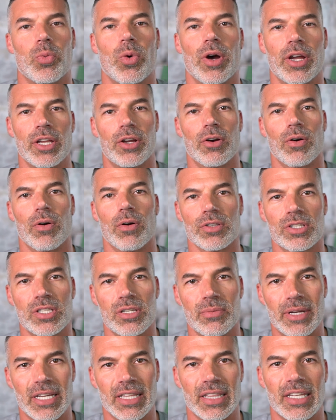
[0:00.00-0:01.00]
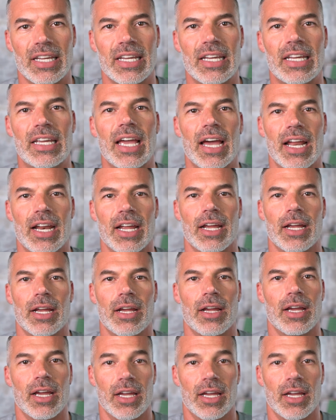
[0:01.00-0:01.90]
What you're ultimately getting,